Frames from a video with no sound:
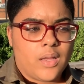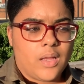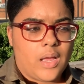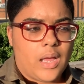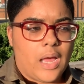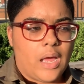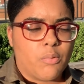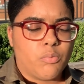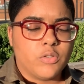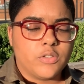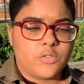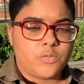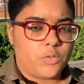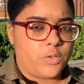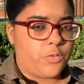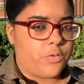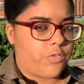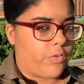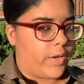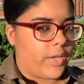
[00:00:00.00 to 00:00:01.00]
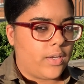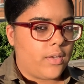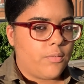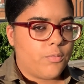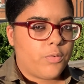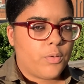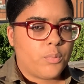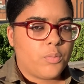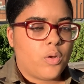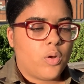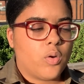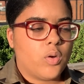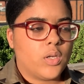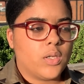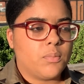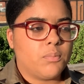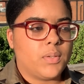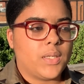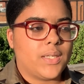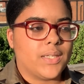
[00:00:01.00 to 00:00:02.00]
I was refraining from
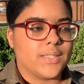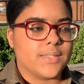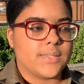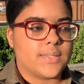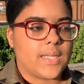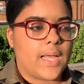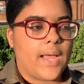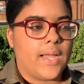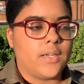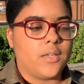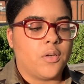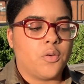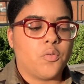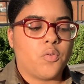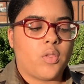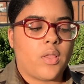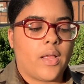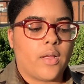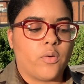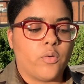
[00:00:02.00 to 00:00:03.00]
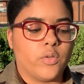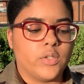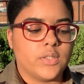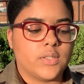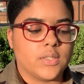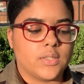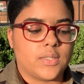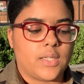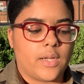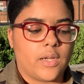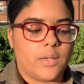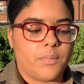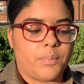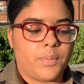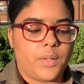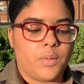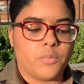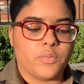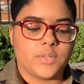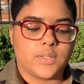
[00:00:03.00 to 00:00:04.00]
going, because I knew that going to
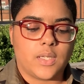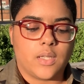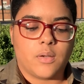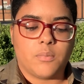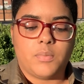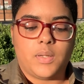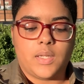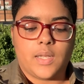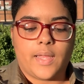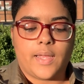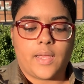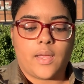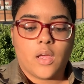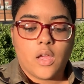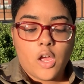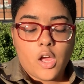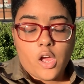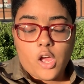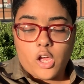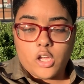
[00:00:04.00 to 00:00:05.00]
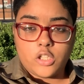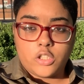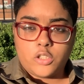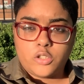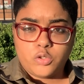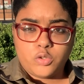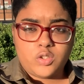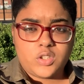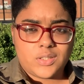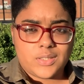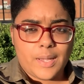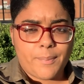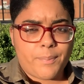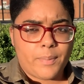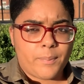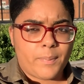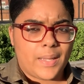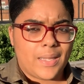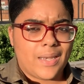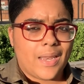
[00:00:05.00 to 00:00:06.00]
therapy was going to be like a huge step
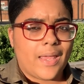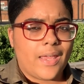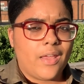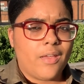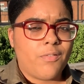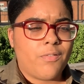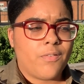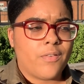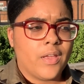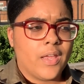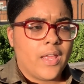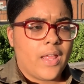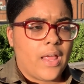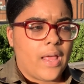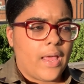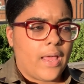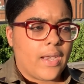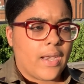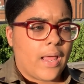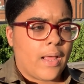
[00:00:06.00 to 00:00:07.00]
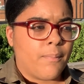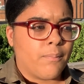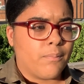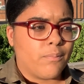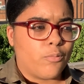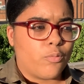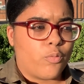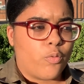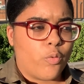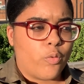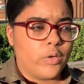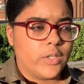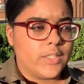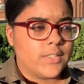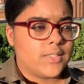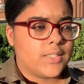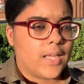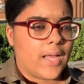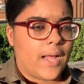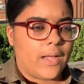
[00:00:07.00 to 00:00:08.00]
in my life, and I'm
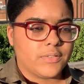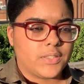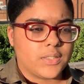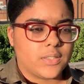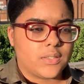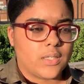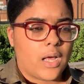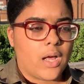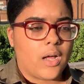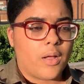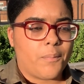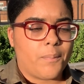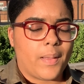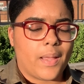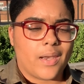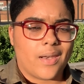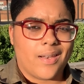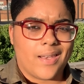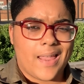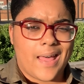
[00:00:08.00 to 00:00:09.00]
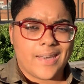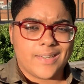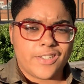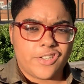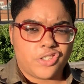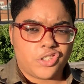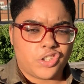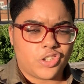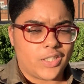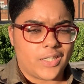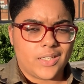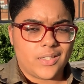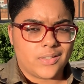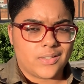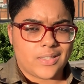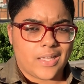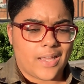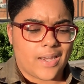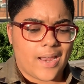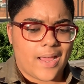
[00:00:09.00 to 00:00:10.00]
going to have to talk about a lot of shit
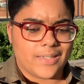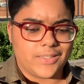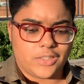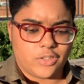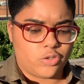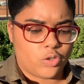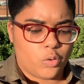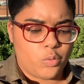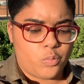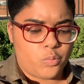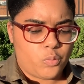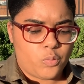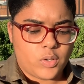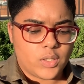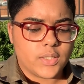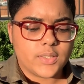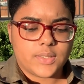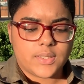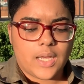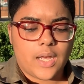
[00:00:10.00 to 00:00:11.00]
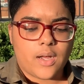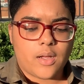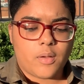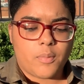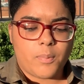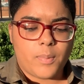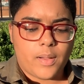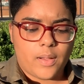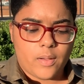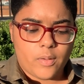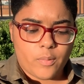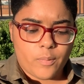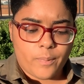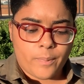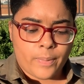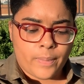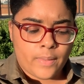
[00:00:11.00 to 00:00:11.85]
that I don't want to talk about.